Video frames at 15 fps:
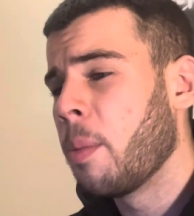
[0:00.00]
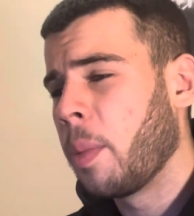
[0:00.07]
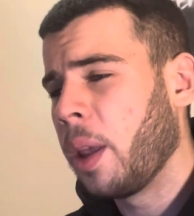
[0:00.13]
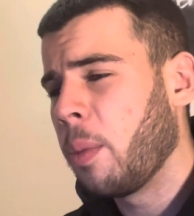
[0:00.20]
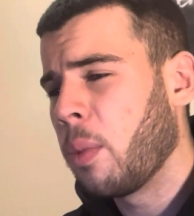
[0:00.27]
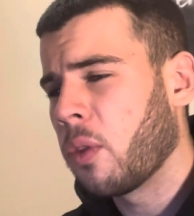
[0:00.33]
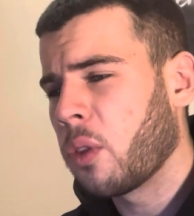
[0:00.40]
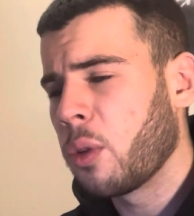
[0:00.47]

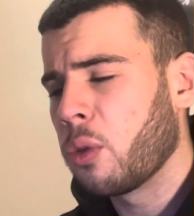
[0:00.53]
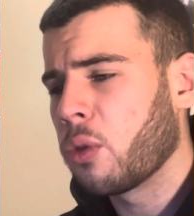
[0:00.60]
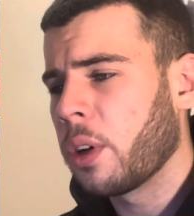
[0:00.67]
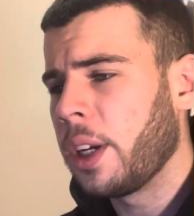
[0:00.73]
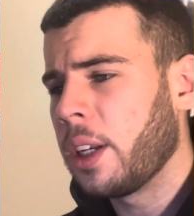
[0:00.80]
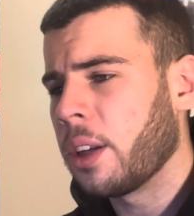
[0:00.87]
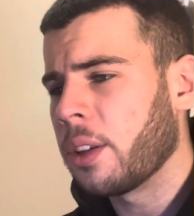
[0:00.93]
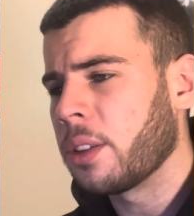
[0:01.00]
people from
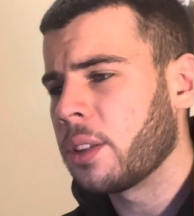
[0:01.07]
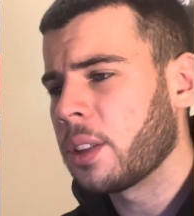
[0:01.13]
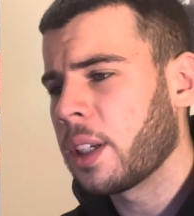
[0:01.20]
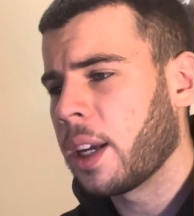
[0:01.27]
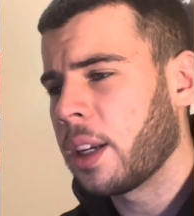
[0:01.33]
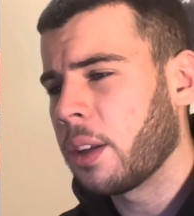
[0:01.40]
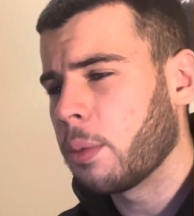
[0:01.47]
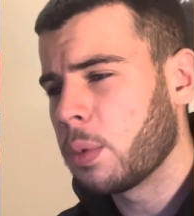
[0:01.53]
Greenland
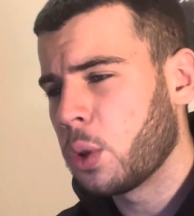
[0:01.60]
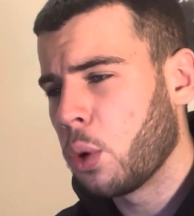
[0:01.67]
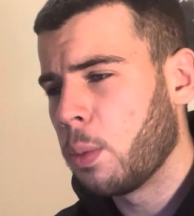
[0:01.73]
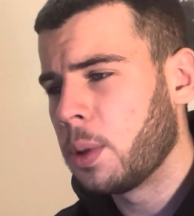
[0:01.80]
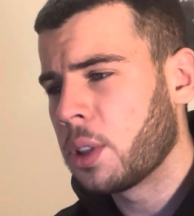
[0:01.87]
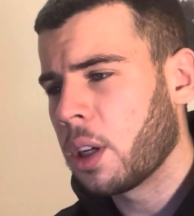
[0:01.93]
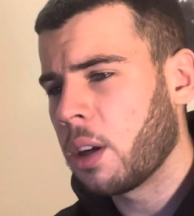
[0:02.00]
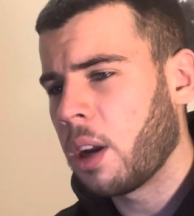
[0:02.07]
can
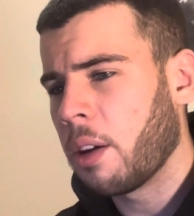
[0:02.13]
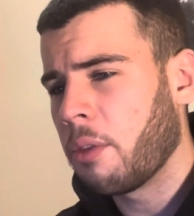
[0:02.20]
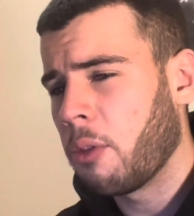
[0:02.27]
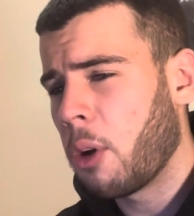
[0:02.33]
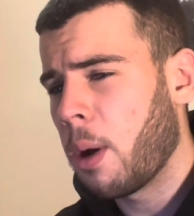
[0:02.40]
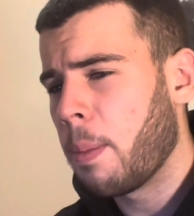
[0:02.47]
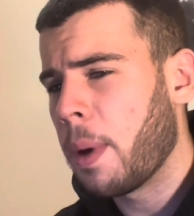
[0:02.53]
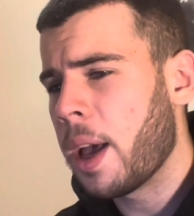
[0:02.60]
absorb sunlight
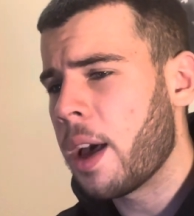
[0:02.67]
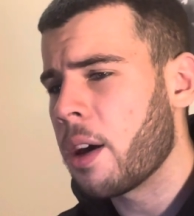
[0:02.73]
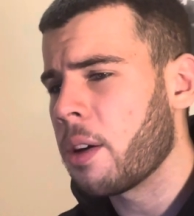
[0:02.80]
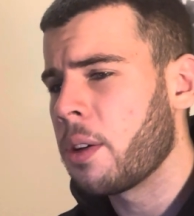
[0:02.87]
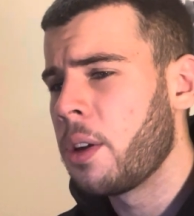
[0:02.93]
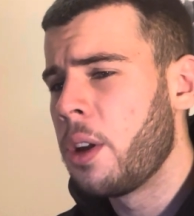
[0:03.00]
far better